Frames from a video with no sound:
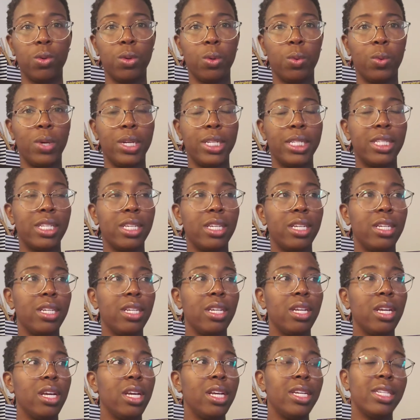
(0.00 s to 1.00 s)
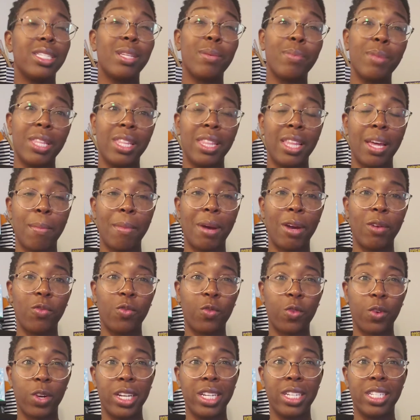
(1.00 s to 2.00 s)
It wasn't something that my
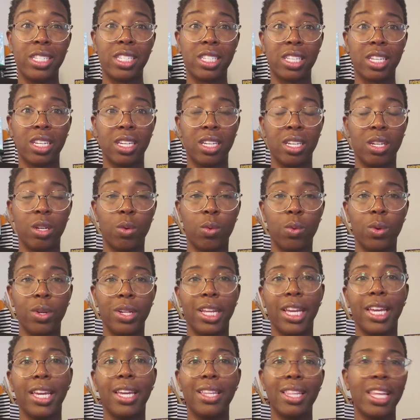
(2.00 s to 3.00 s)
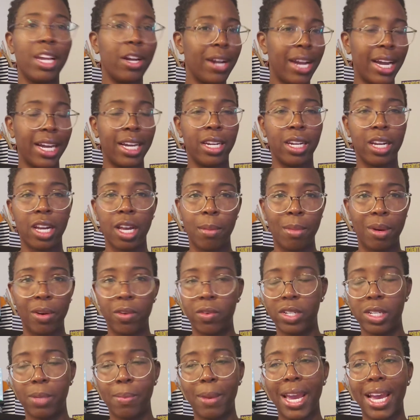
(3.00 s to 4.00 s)
friends could really, they're not going to come over
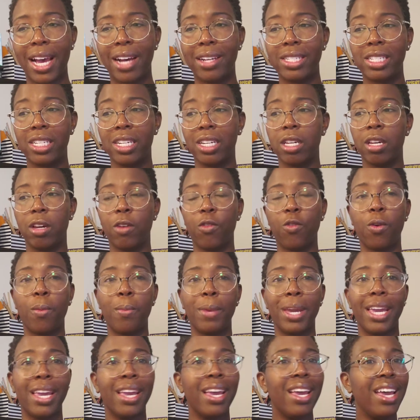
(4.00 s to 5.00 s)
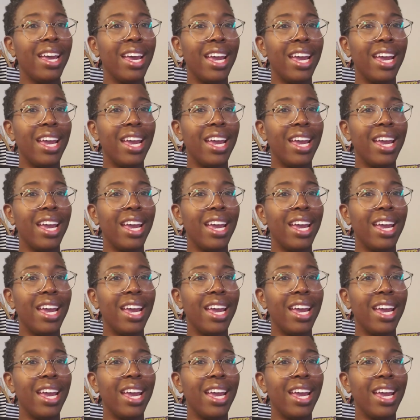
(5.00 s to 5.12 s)
to my house and cook for me.